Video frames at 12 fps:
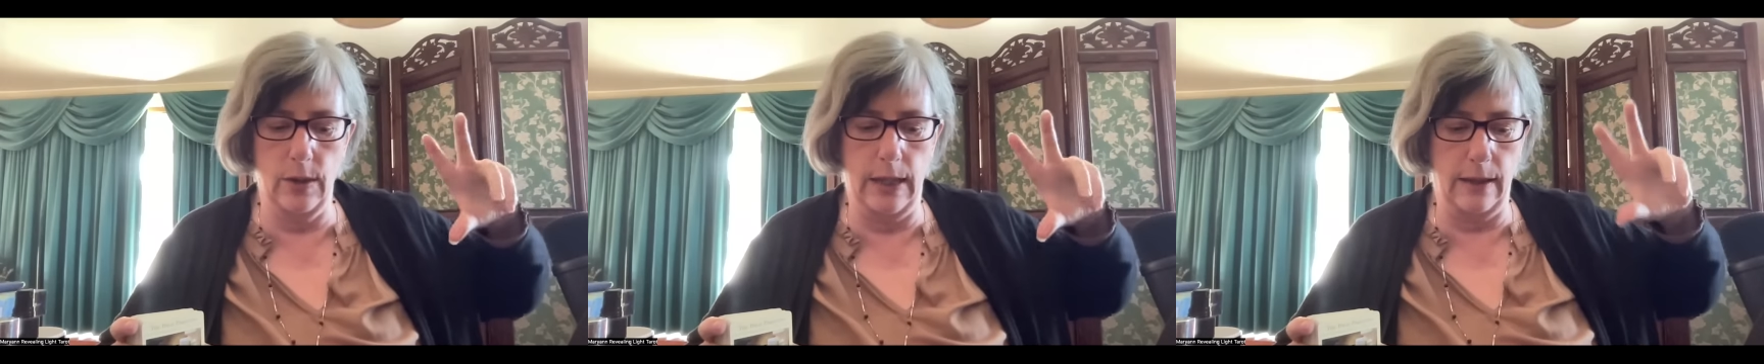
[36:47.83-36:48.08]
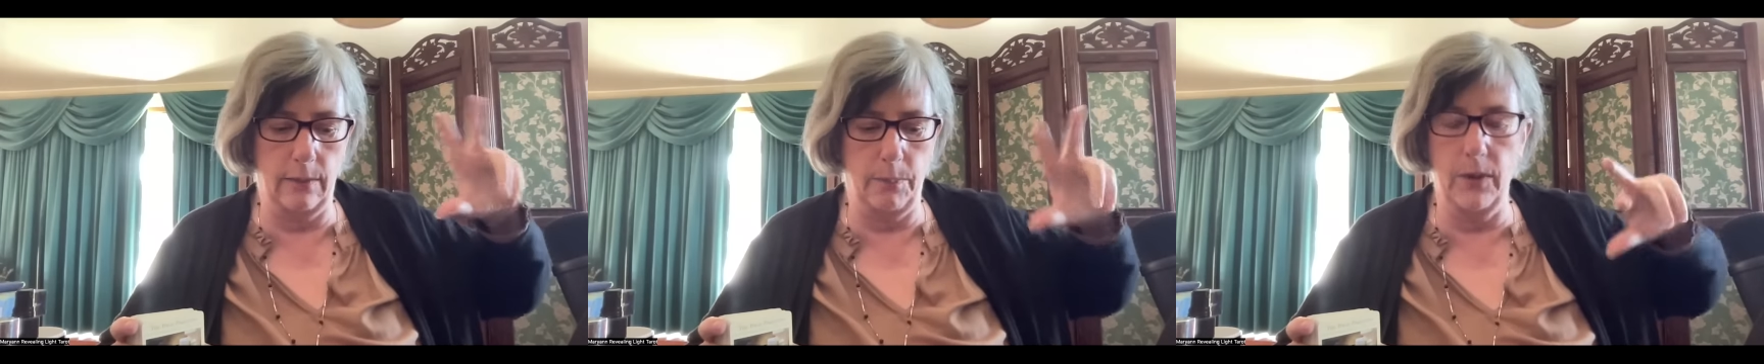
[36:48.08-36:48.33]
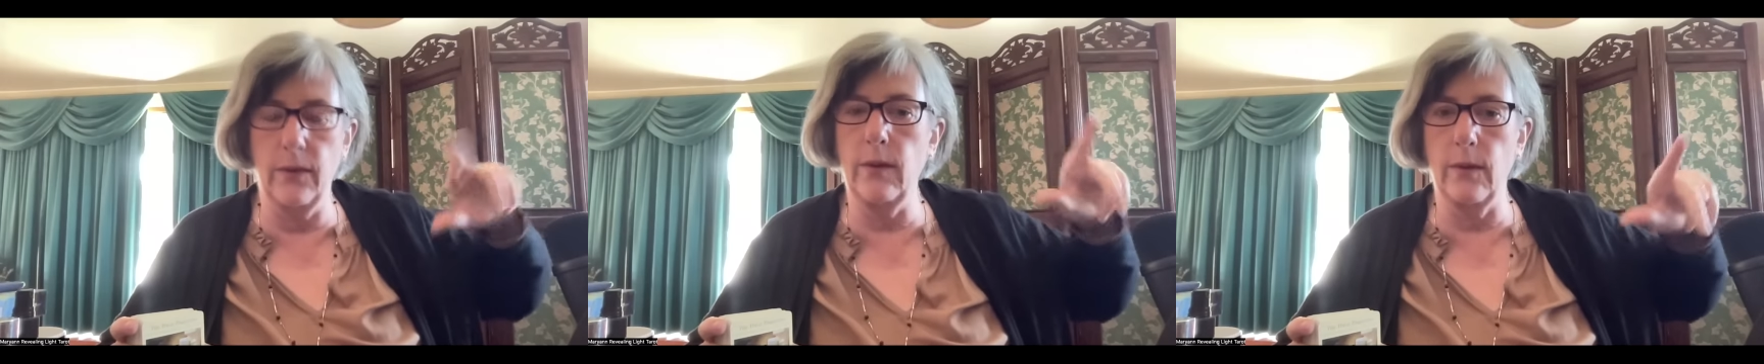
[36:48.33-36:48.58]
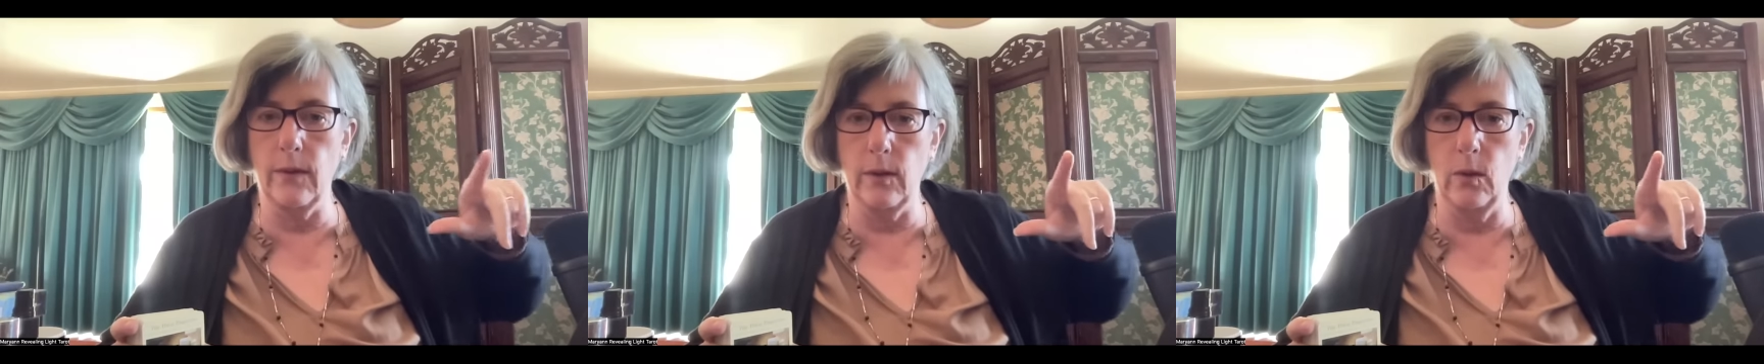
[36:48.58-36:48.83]

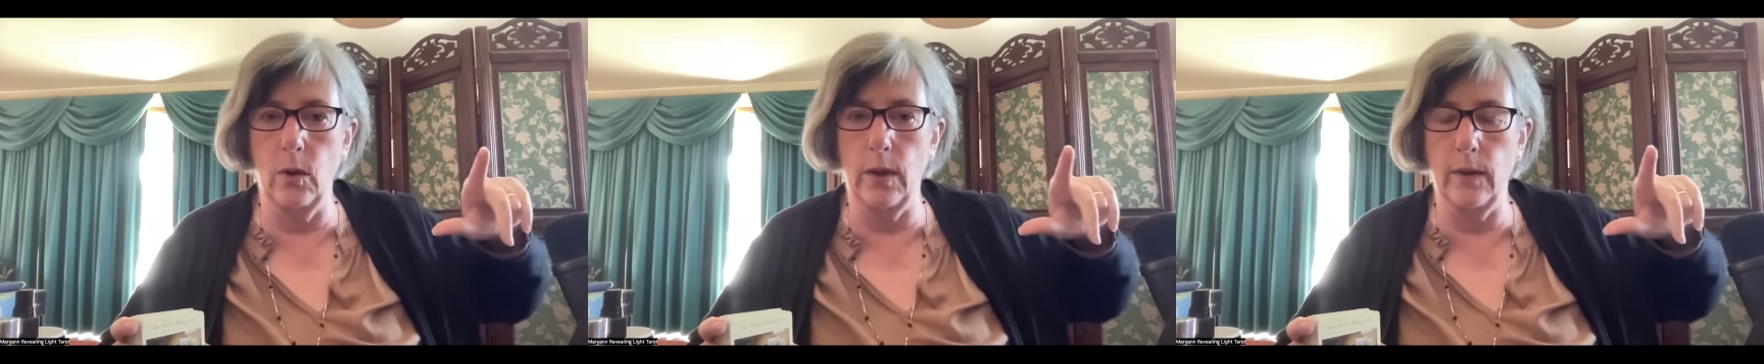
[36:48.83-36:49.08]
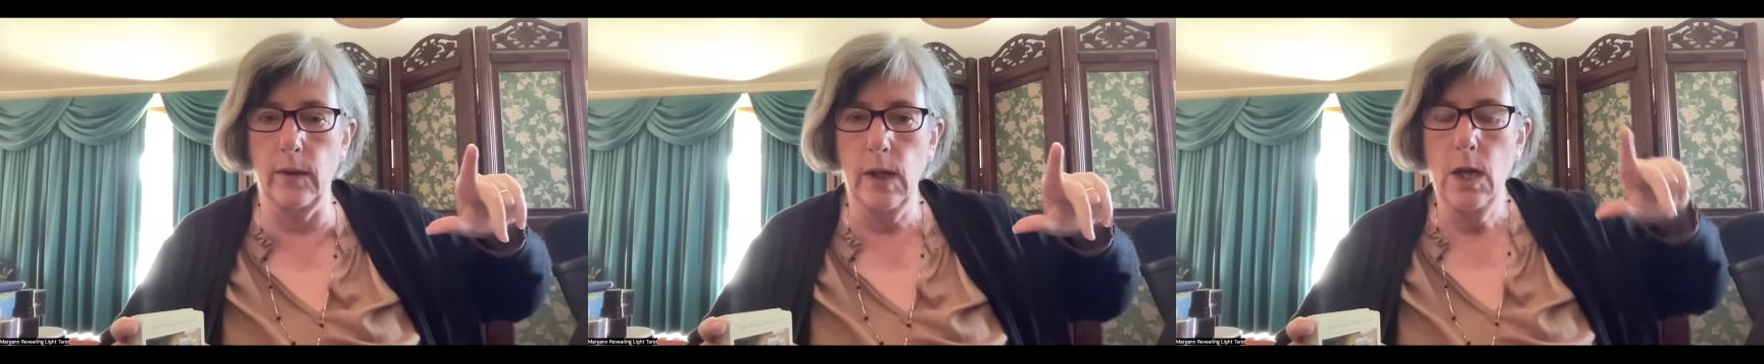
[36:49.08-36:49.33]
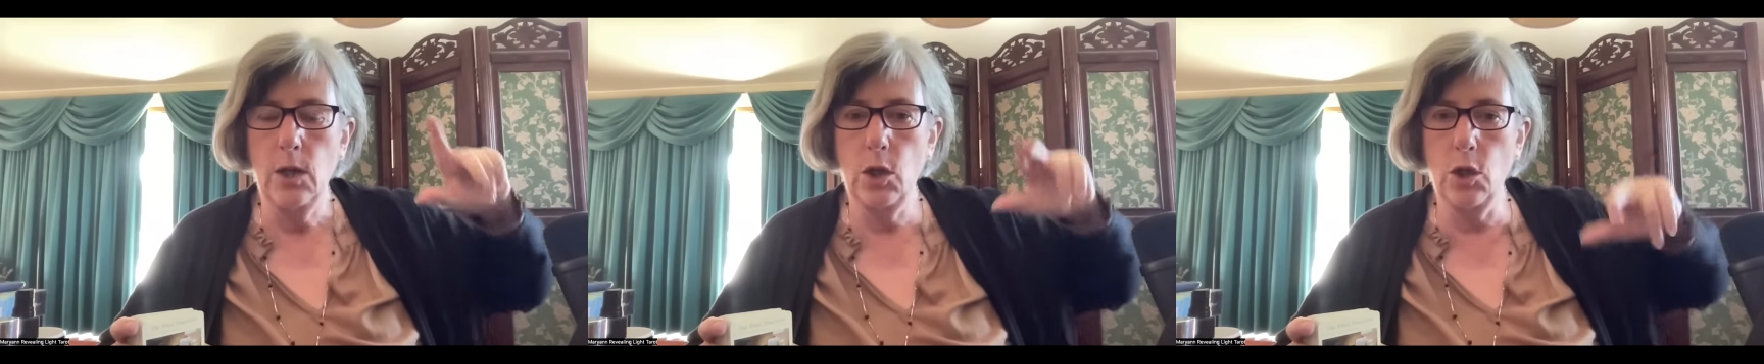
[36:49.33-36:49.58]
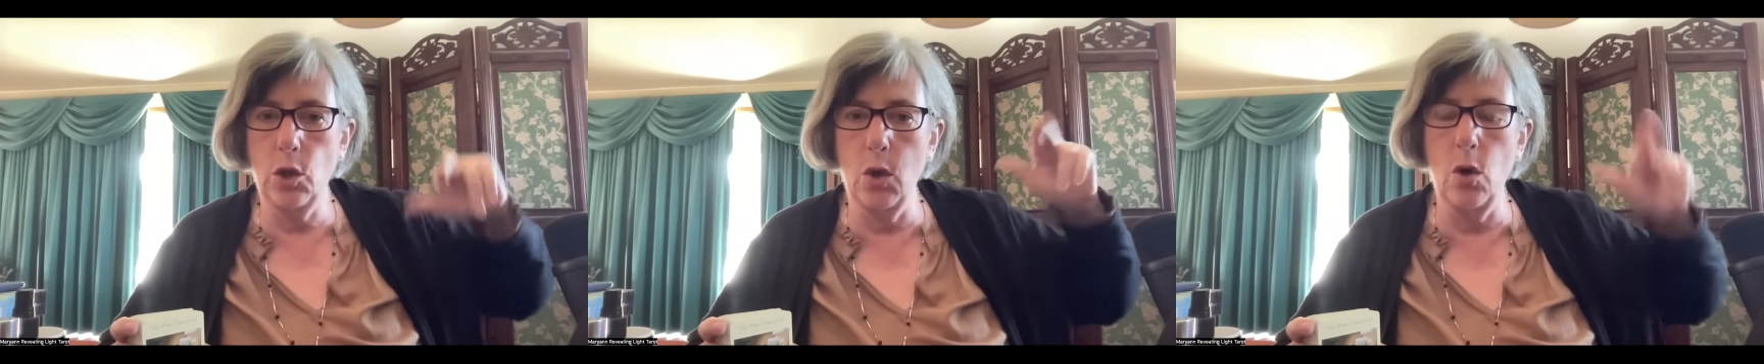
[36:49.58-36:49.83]
ex-president's lawyers
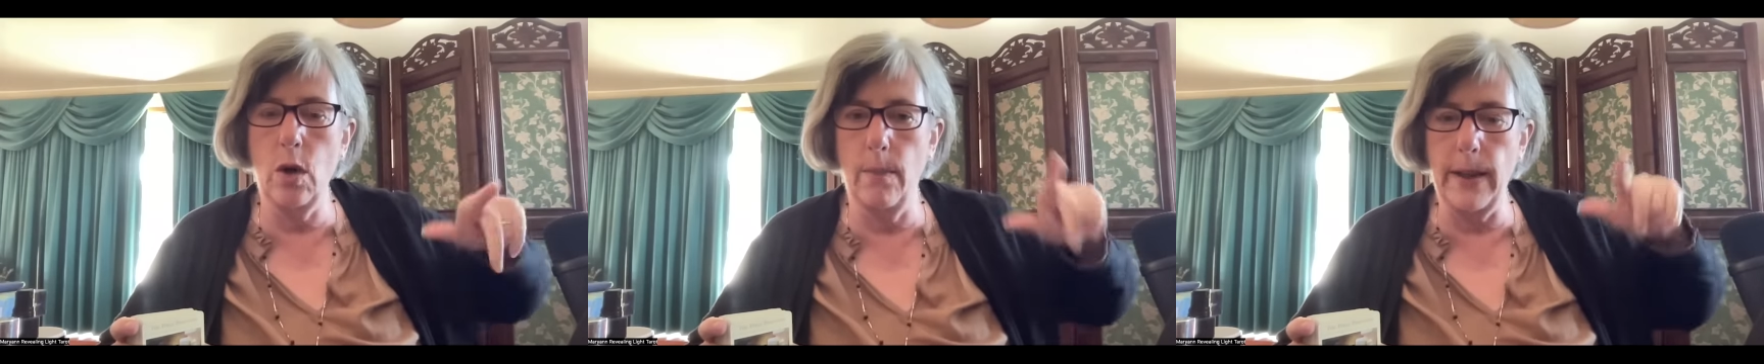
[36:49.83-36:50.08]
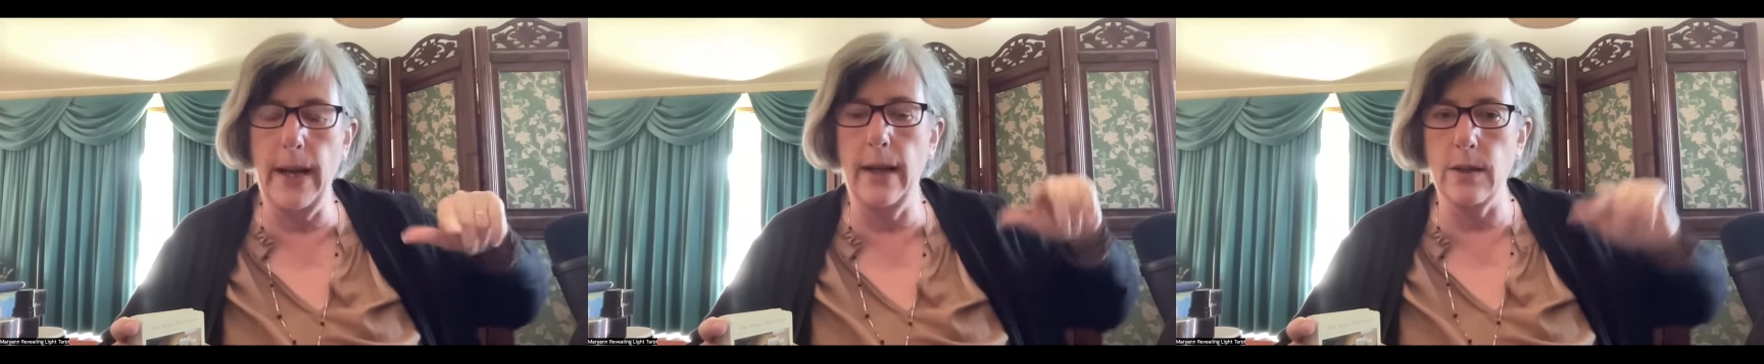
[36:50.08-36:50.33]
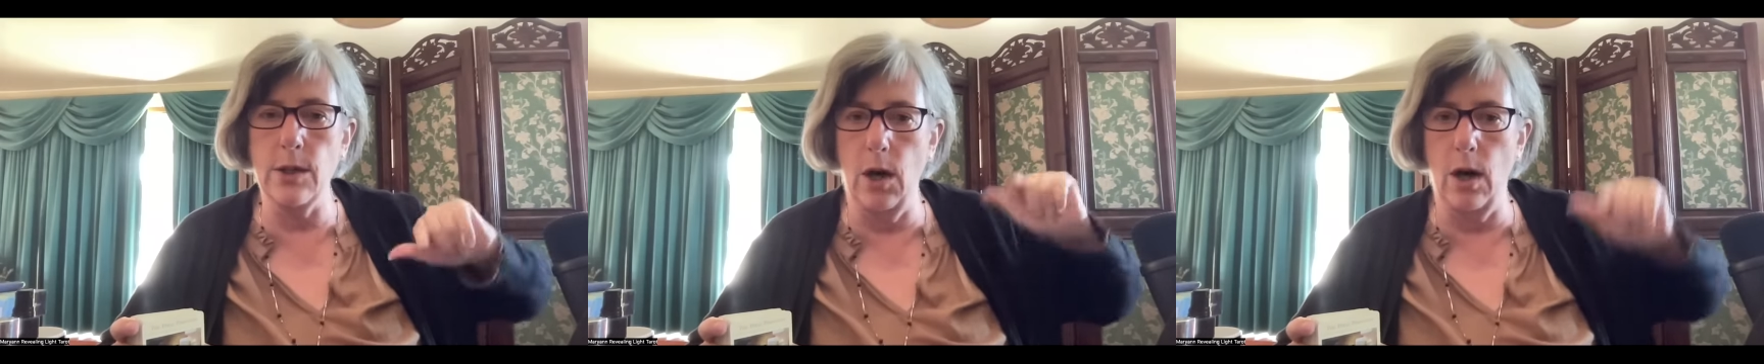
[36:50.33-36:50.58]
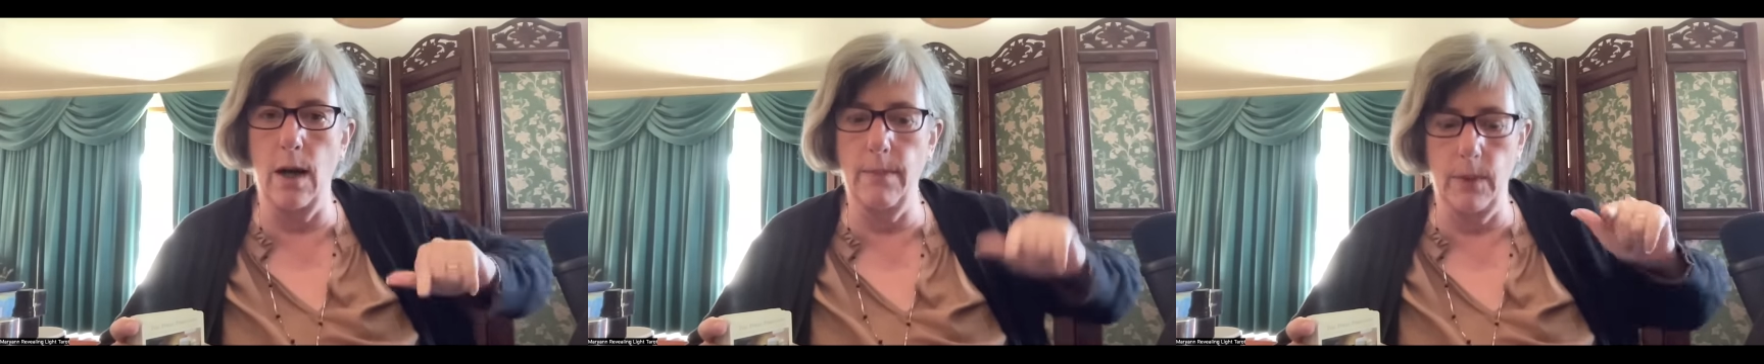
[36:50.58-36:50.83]
to talk about a
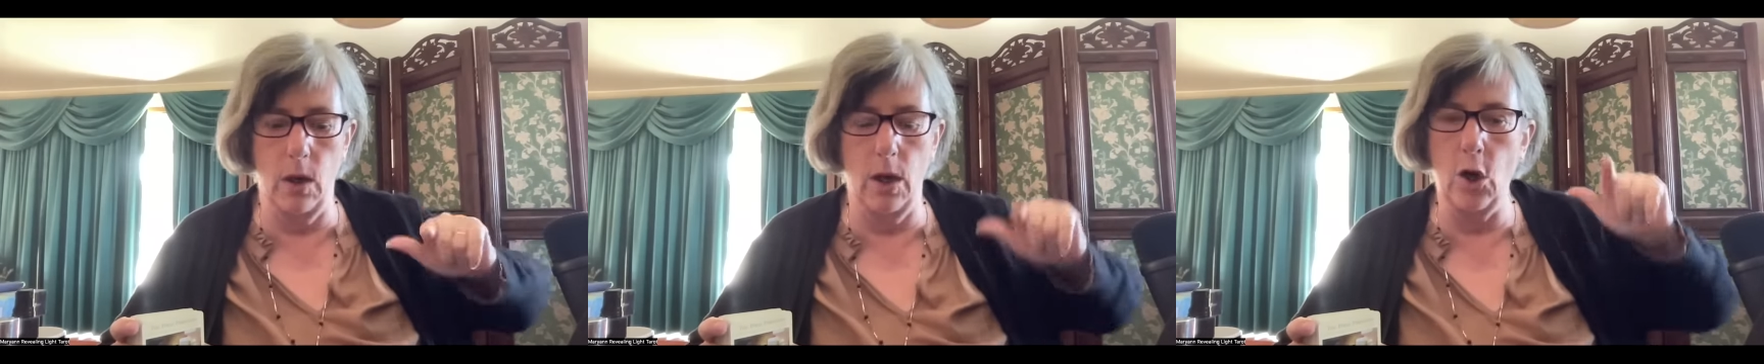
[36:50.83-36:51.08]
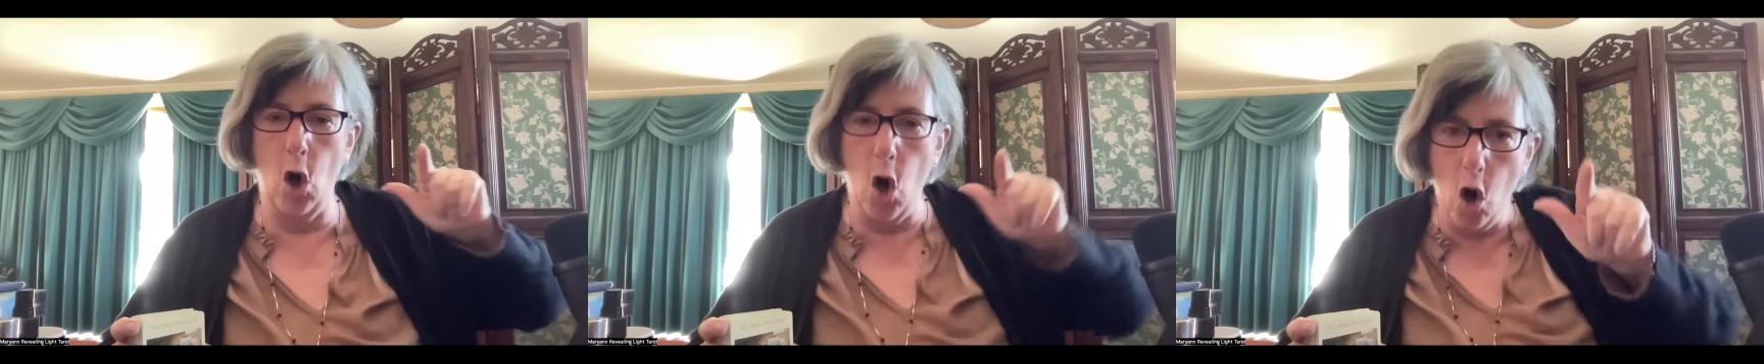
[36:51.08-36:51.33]
timeline